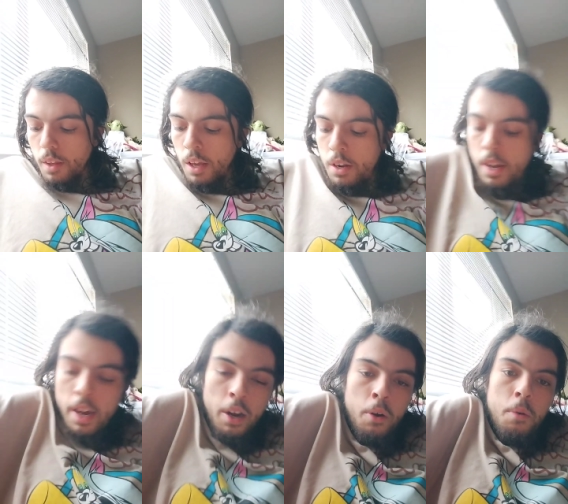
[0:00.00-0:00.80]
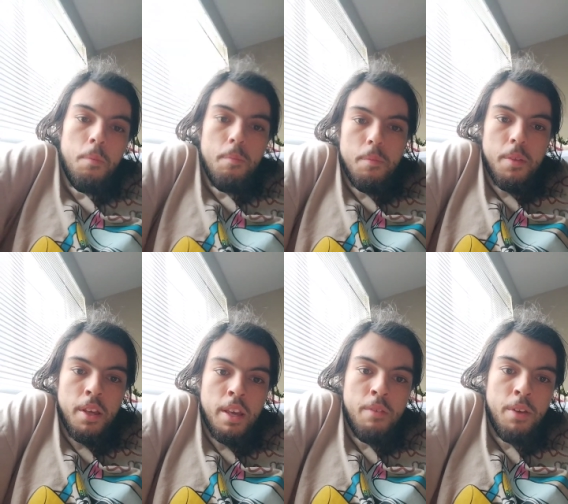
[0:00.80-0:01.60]
now,
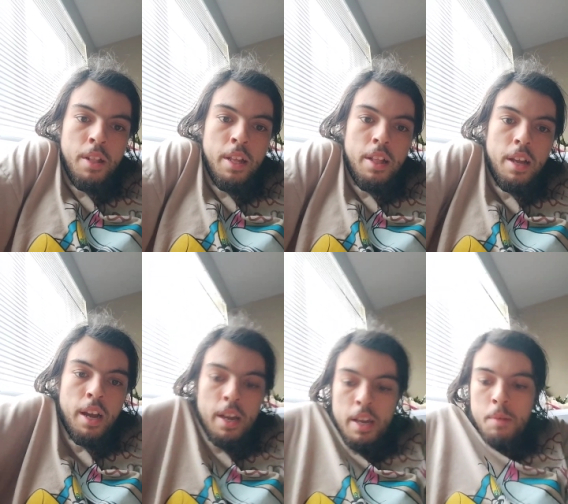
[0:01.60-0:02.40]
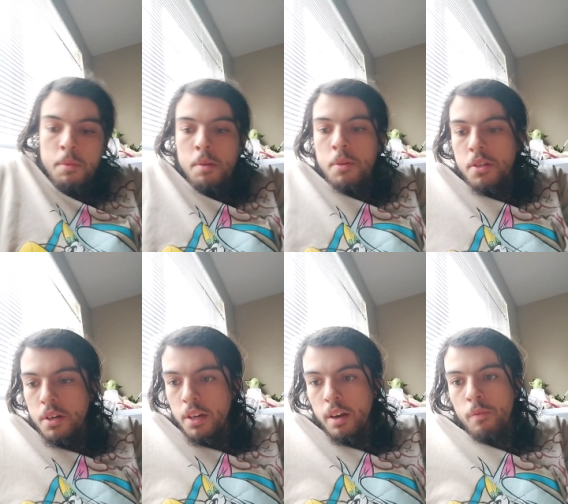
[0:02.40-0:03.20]
given that I am going to be
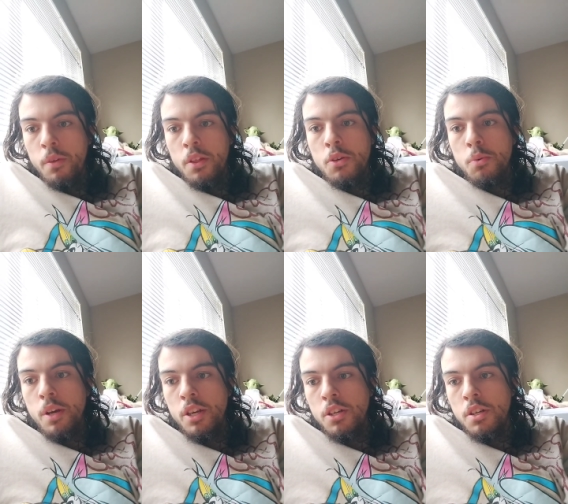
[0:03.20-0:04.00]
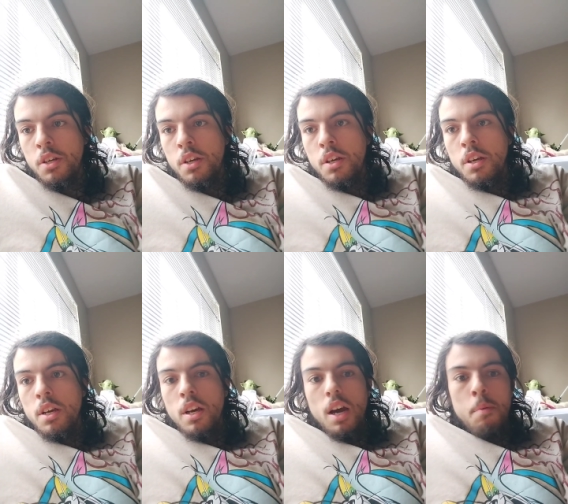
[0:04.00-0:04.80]
starting off with a Twitch,
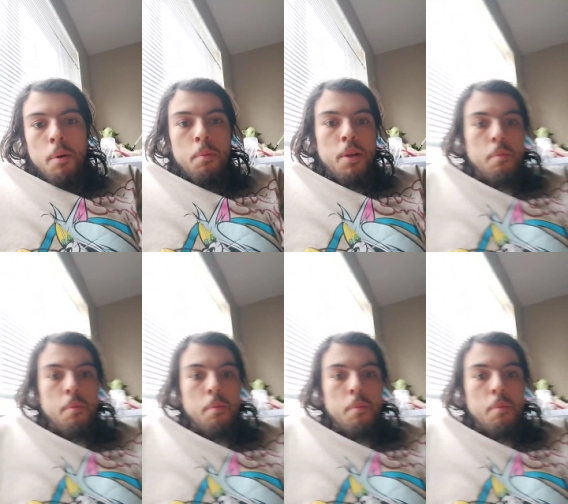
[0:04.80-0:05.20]
I probably am